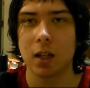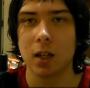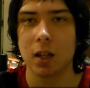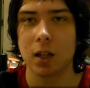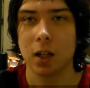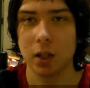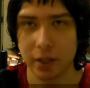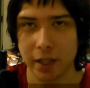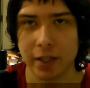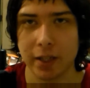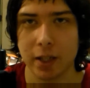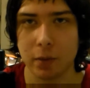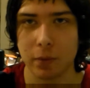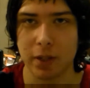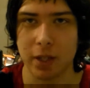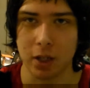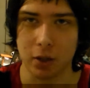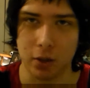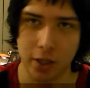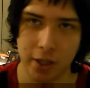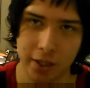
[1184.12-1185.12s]
Okay, there we
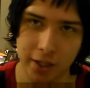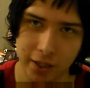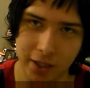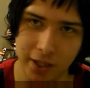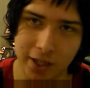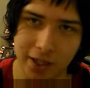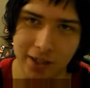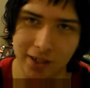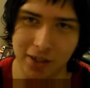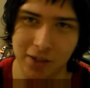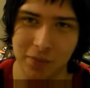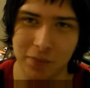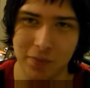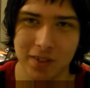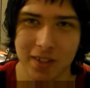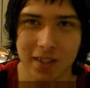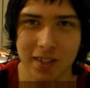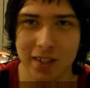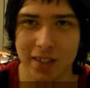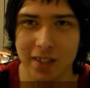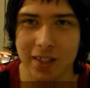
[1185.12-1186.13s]
go.
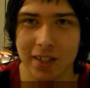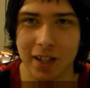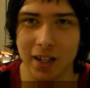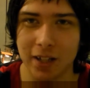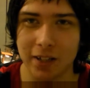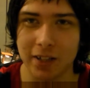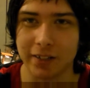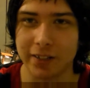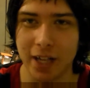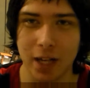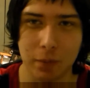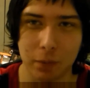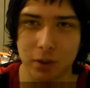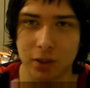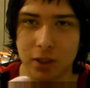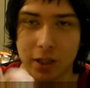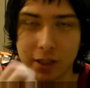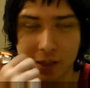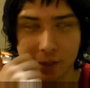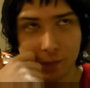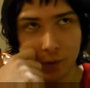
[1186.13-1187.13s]
The camera
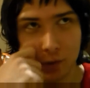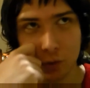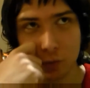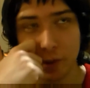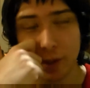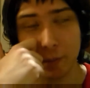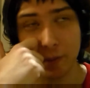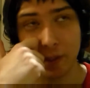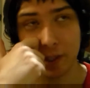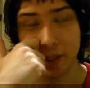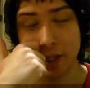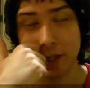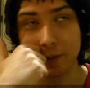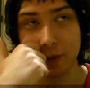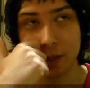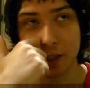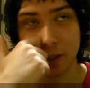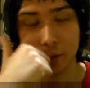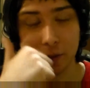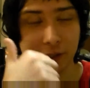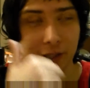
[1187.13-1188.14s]
cuts after 20 minutes. I have to
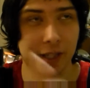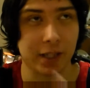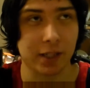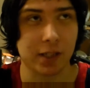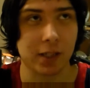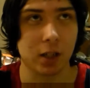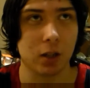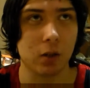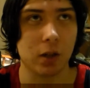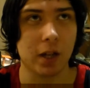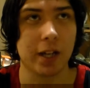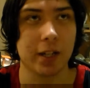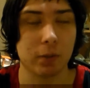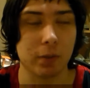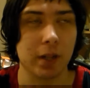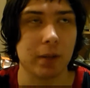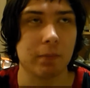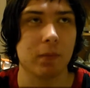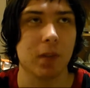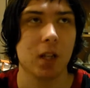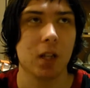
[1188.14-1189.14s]
deal with that. So
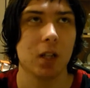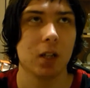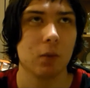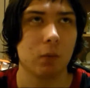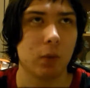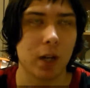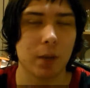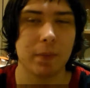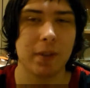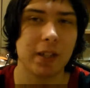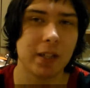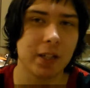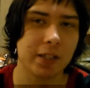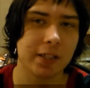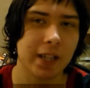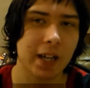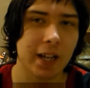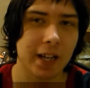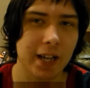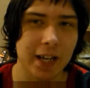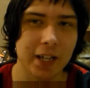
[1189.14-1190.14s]
anyway, what I mean is
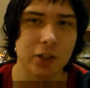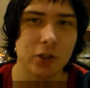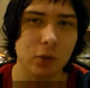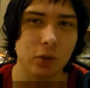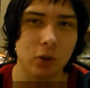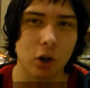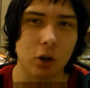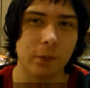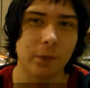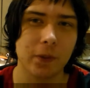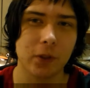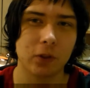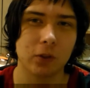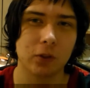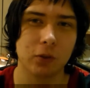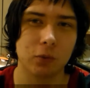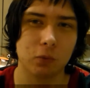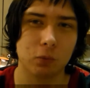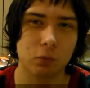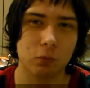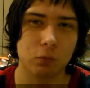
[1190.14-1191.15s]
that Andrew
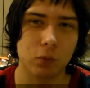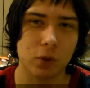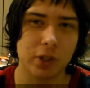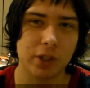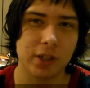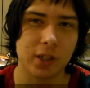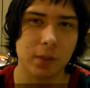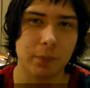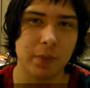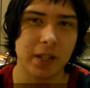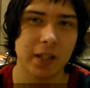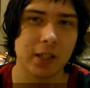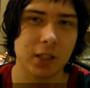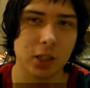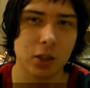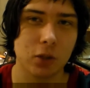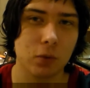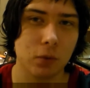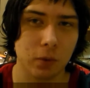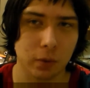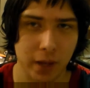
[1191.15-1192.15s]
Garfield was a bit
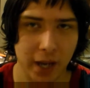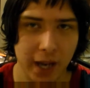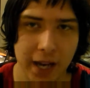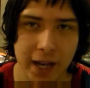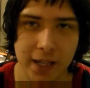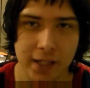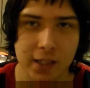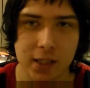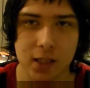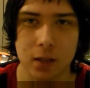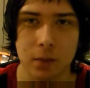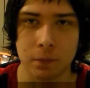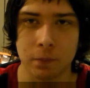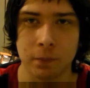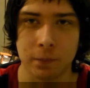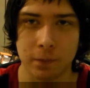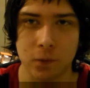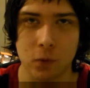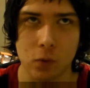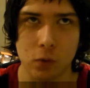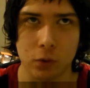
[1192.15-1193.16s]
too handsome
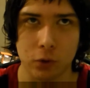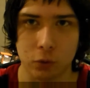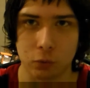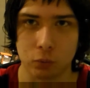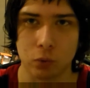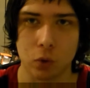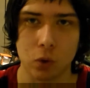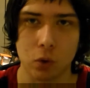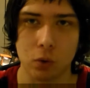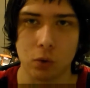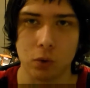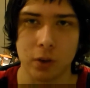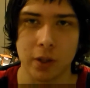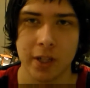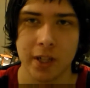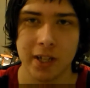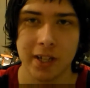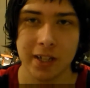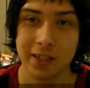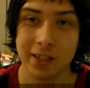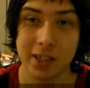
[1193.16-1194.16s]
for the role.
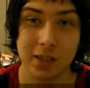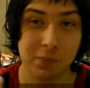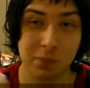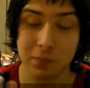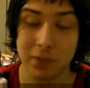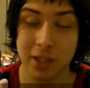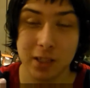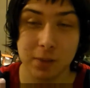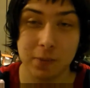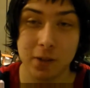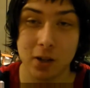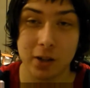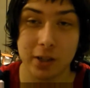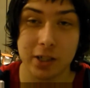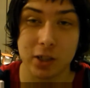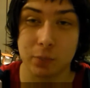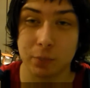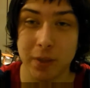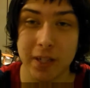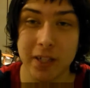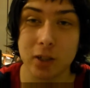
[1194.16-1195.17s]
Just let's be honest here.
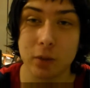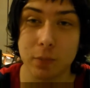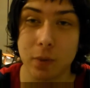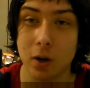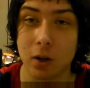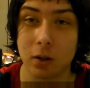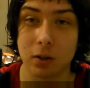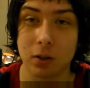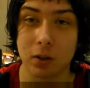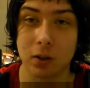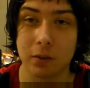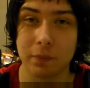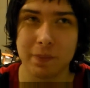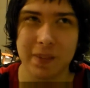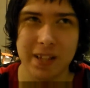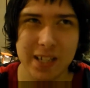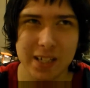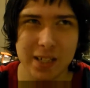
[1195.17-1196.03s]
Peter Parker,